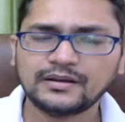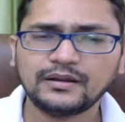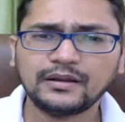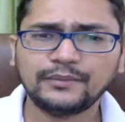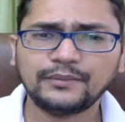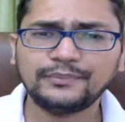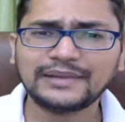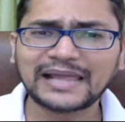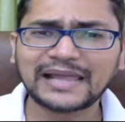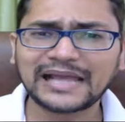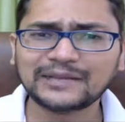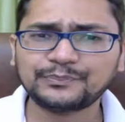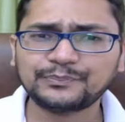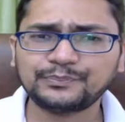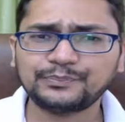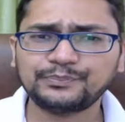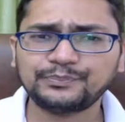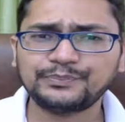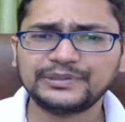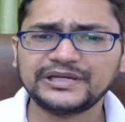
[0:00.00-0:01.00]
black
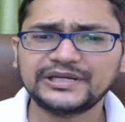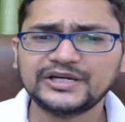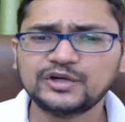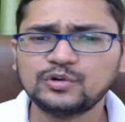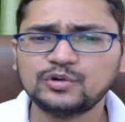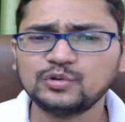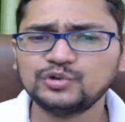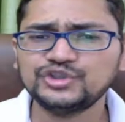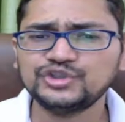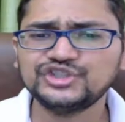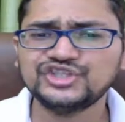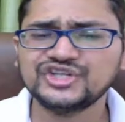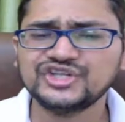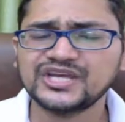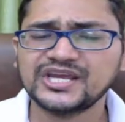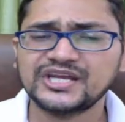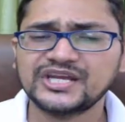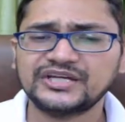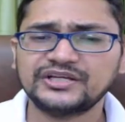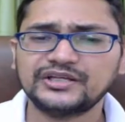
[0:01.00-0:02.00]
played rook
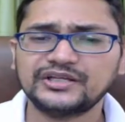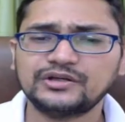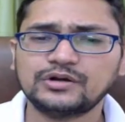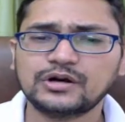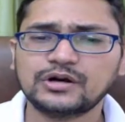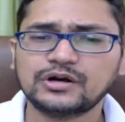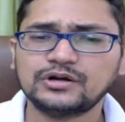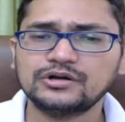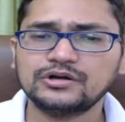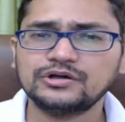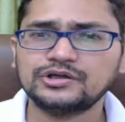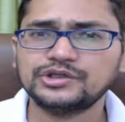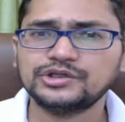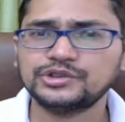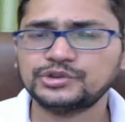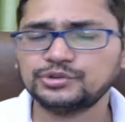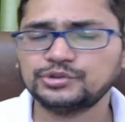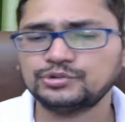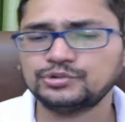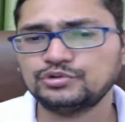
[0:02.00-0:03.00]
g8 in order
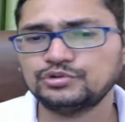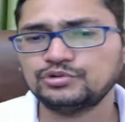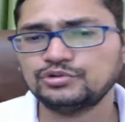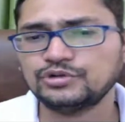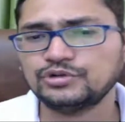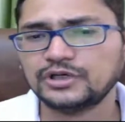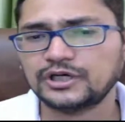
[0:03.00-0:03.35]
to